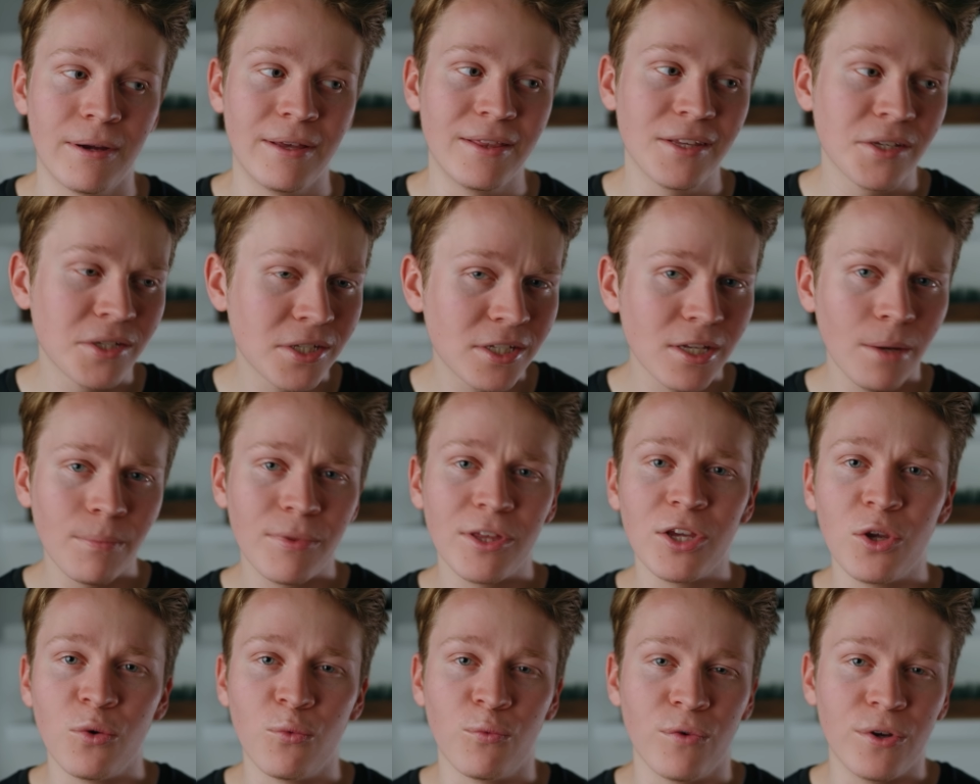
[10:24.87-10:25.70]
And this is
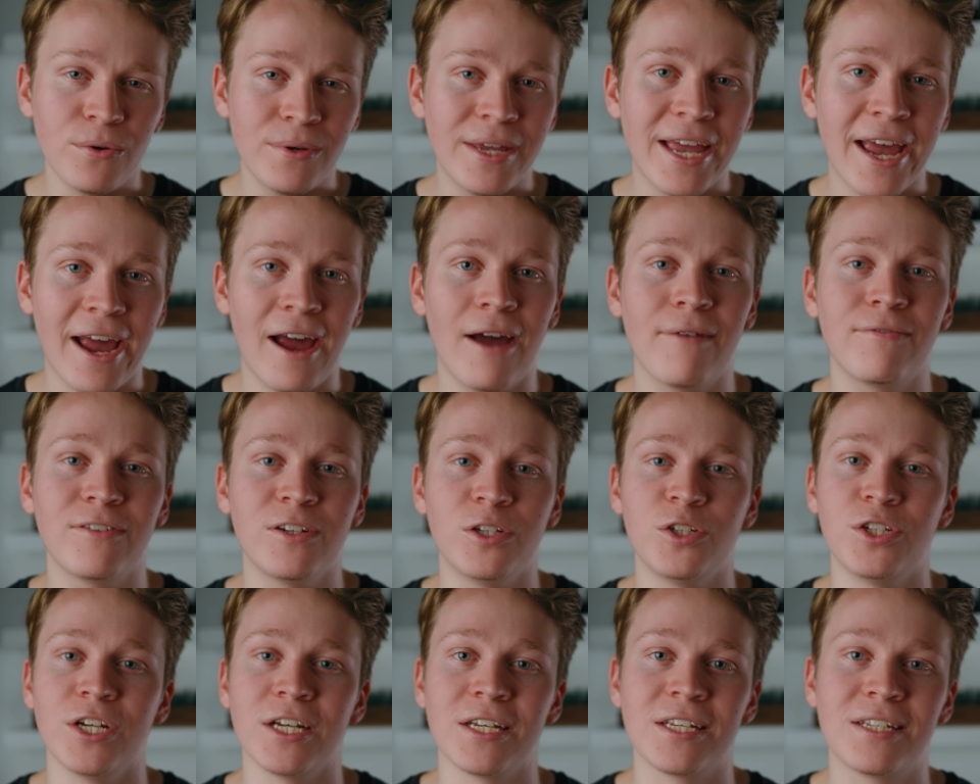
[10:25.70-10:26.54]
something you really have to
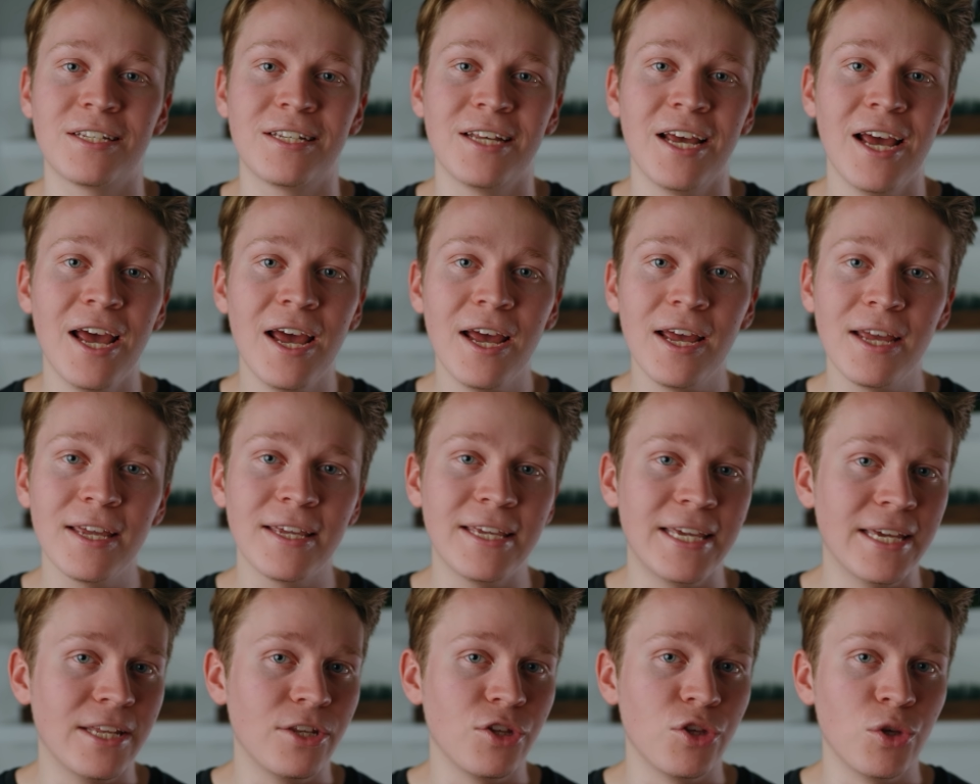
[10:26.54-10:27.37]
just
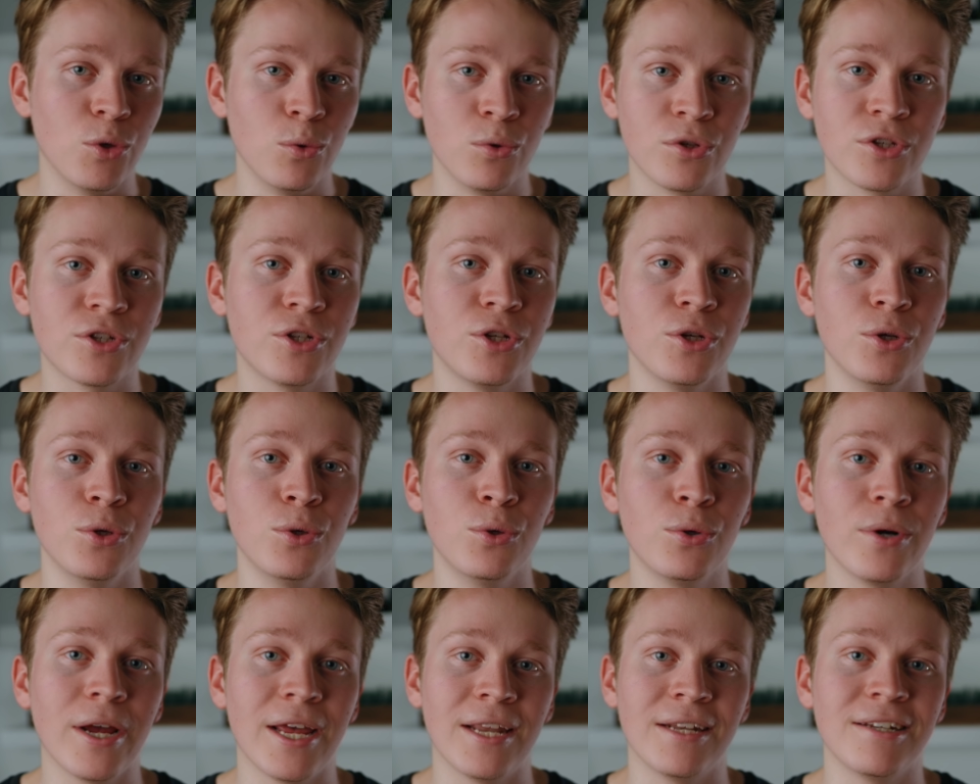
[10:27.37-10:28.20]
get used
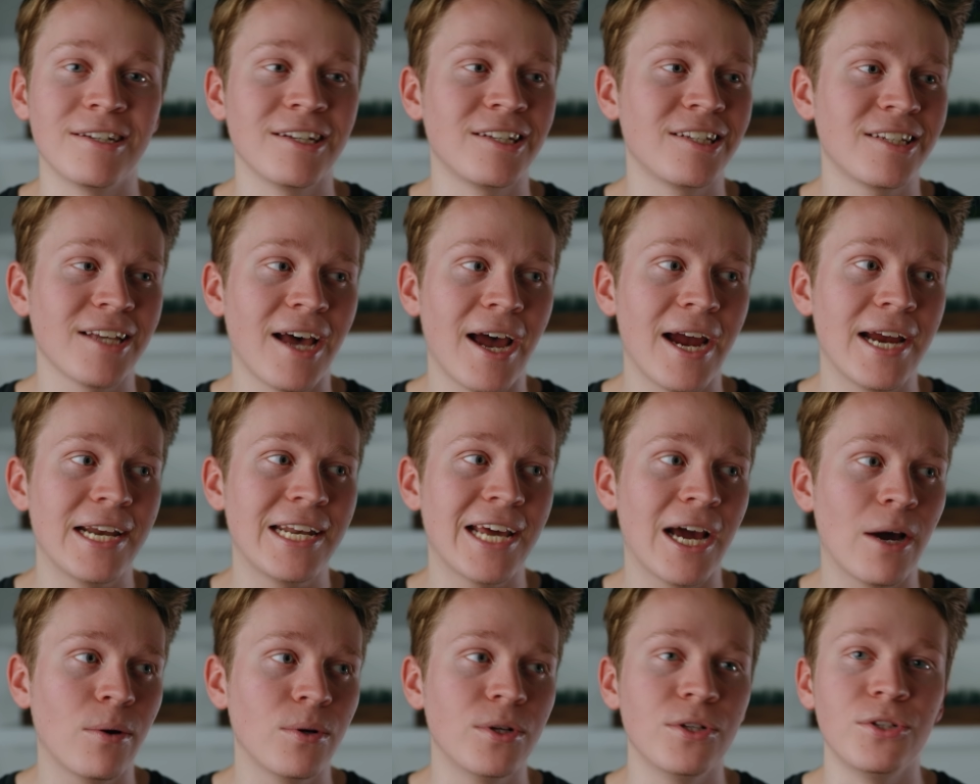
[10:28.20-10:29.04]
to and decide
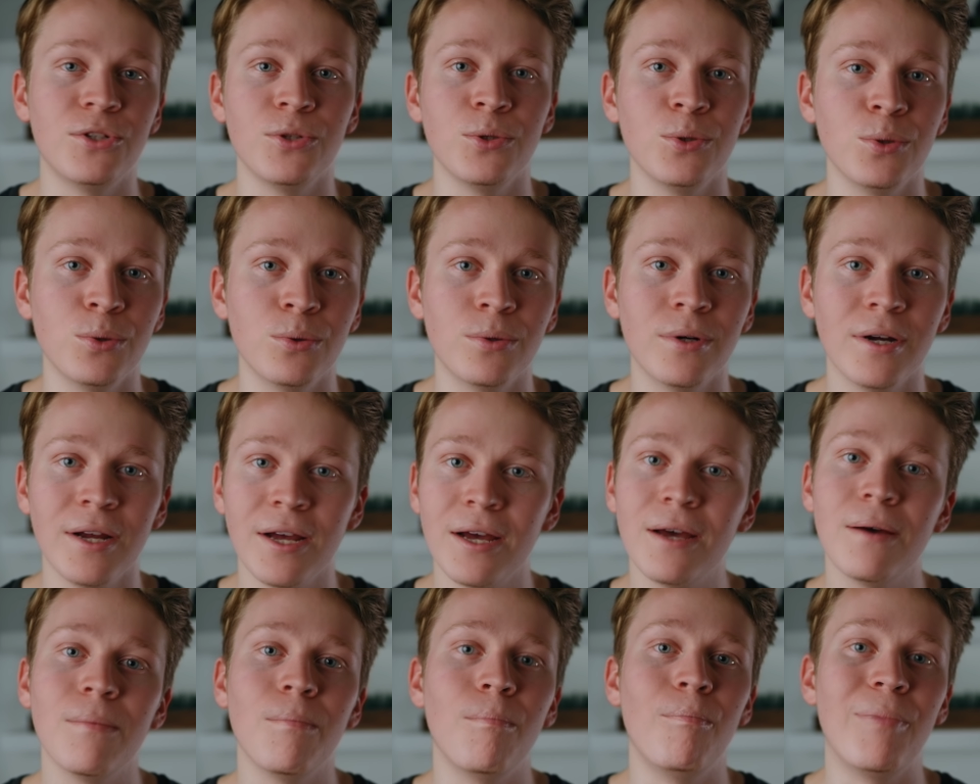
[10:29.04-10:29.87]
how to do
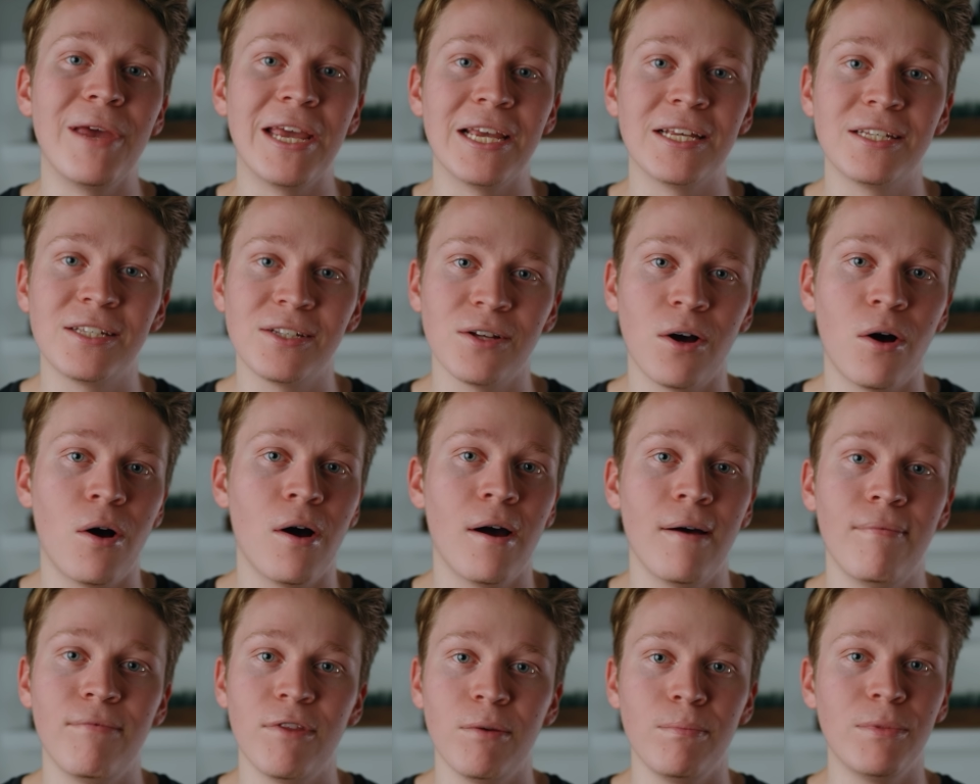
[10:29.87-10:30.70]
based
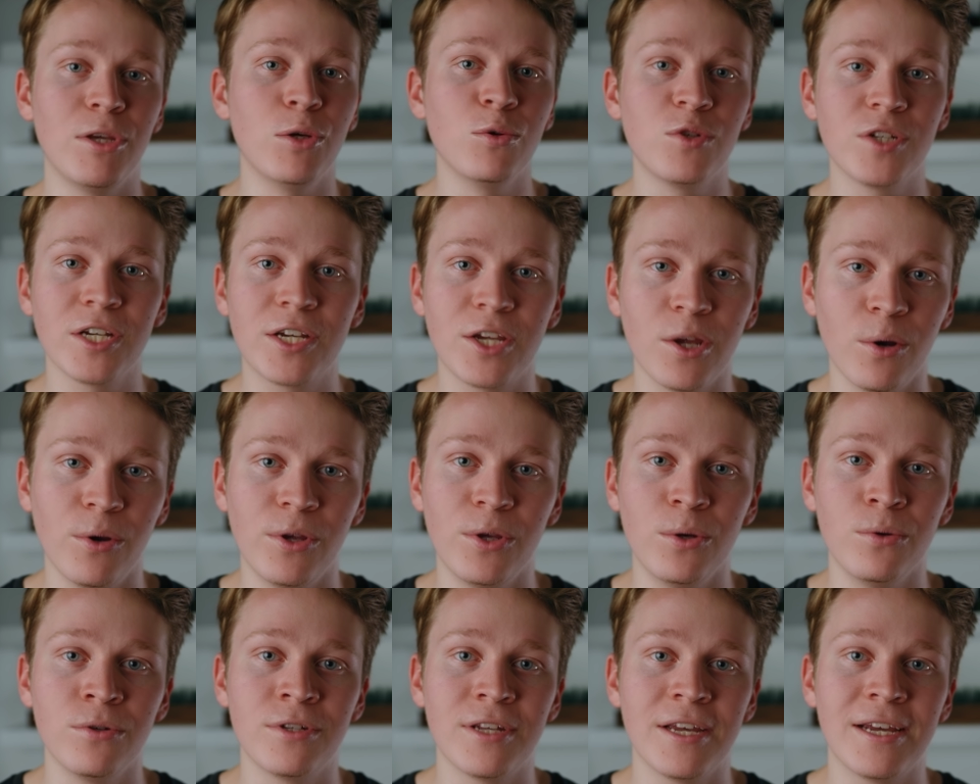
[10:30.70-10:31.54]
on the music you're
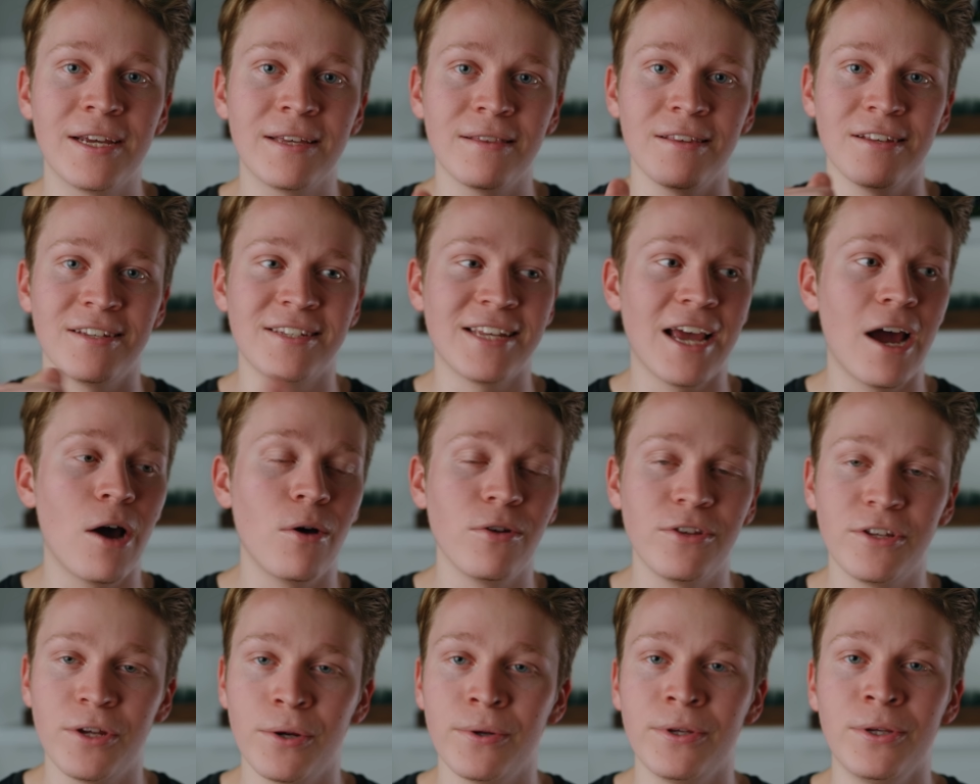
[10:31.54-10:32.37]
using, the
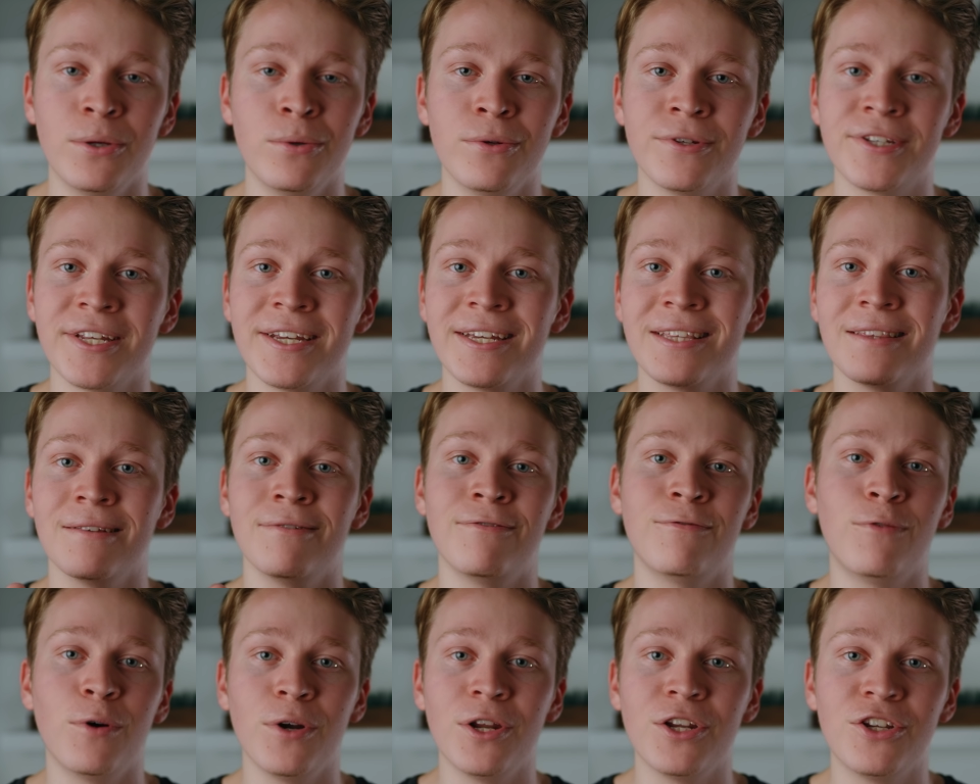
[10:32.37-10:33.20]
sound you're using, the
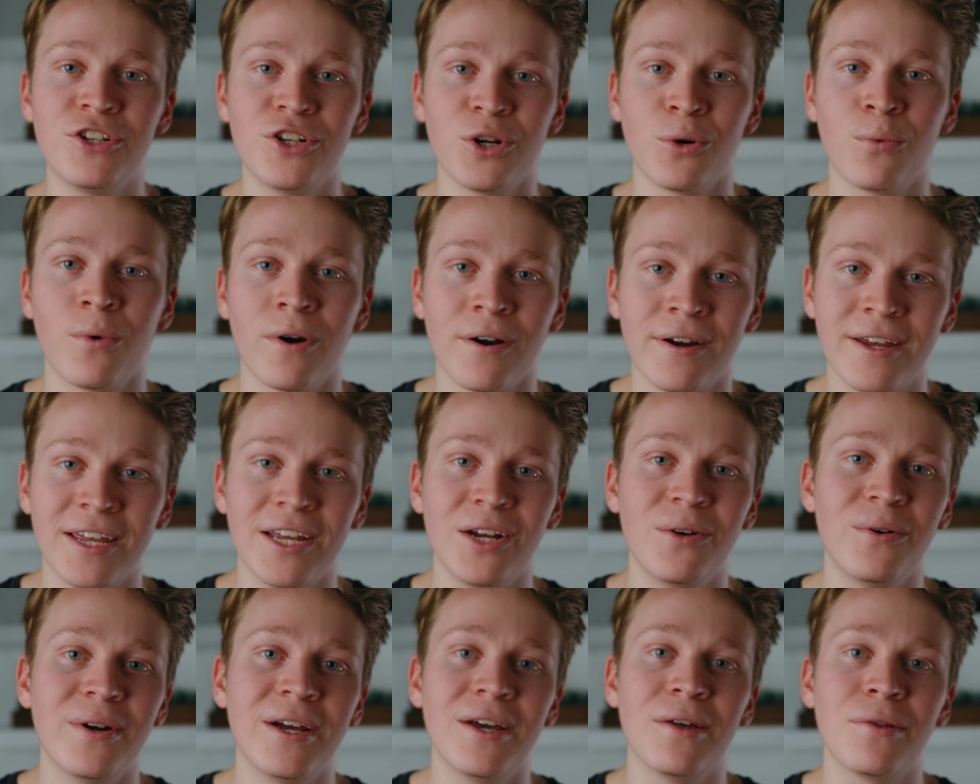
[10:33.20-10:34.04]
footage you're
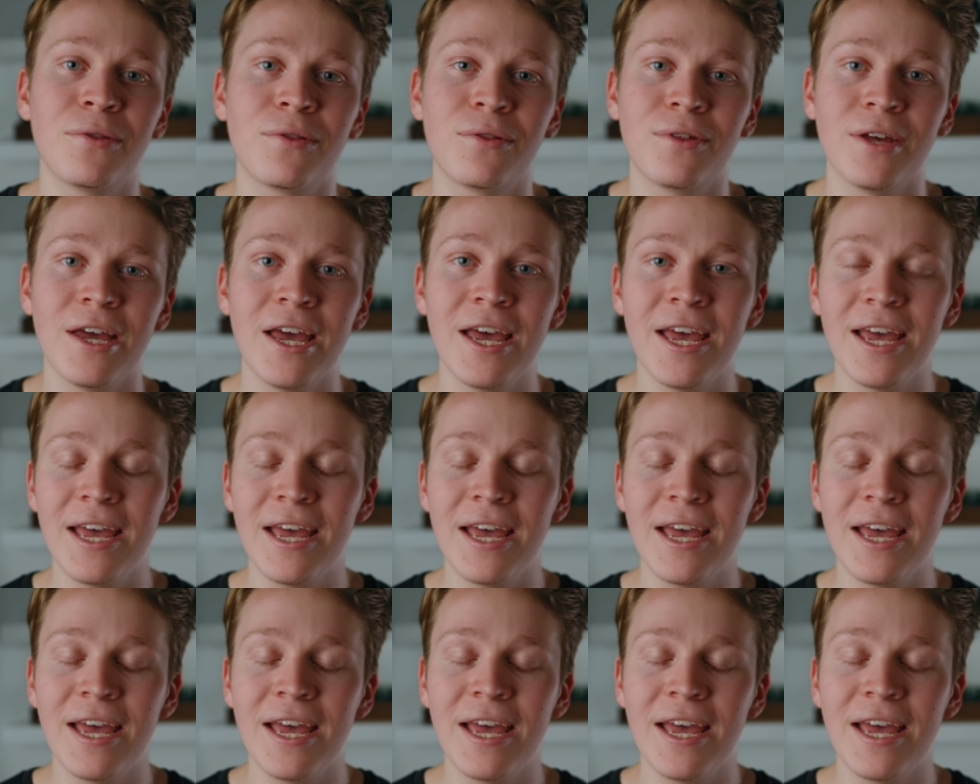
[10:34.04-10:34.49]
working with.